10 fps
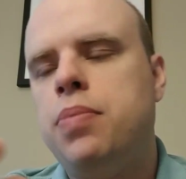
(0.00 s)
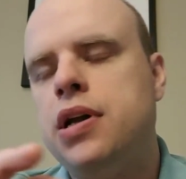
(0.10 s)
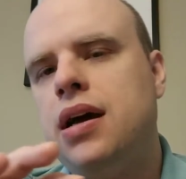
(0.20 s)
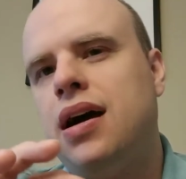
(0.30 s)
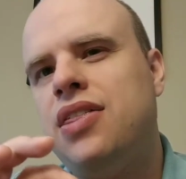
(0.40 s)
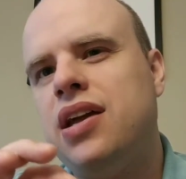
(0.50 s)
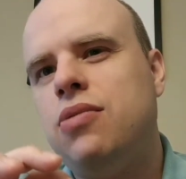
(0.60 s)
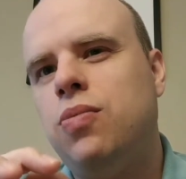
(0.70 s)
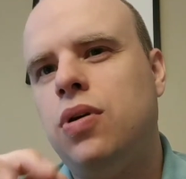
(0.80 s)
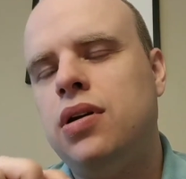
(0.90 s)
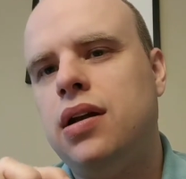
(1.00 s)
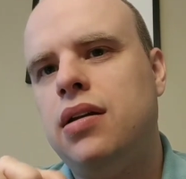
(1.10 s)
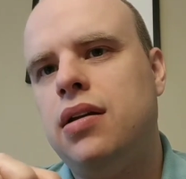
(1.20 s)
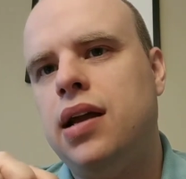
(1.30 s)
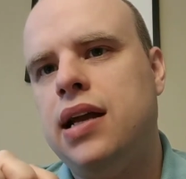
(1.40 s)
But I think what
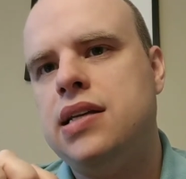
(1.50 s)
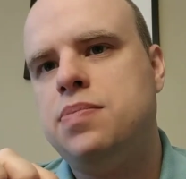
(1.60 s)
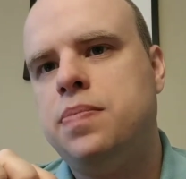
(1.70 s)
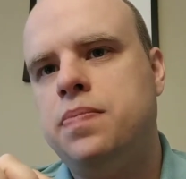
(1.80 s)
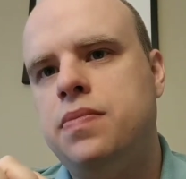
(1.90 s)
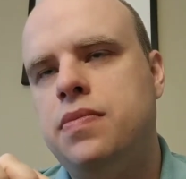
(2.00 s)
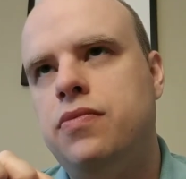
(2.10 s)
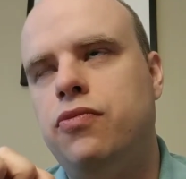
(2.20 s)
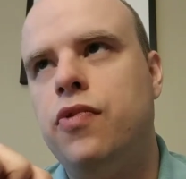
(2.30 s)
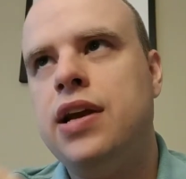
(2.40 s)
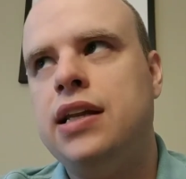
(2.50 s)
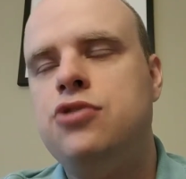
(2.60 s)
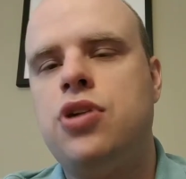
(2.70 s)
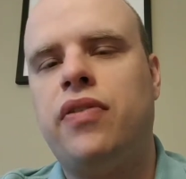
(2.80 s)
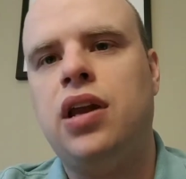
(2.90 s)
is really
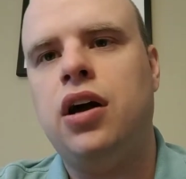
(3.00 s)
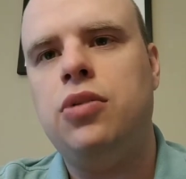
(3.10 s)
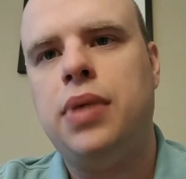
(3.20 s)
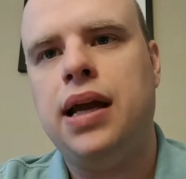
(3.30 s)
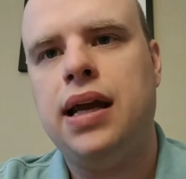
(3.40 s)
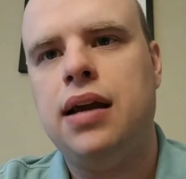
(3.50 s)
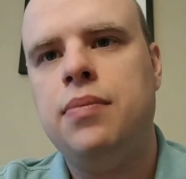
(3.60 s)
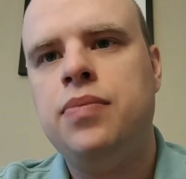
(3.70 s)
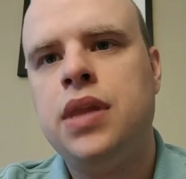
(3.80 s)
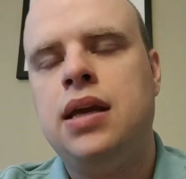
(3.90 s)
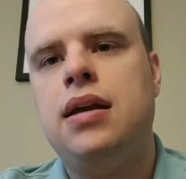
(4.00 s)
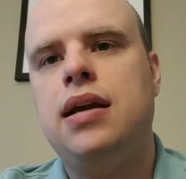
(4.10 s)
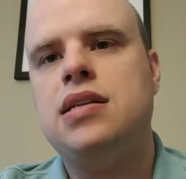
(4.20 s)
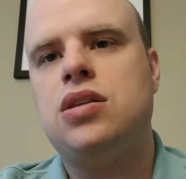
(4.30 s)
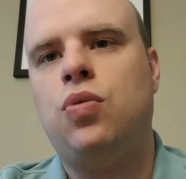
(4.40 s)
driven home here
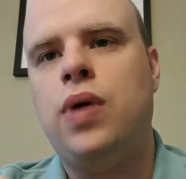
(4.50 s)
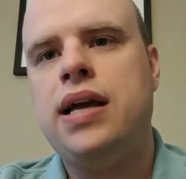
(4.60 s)
is the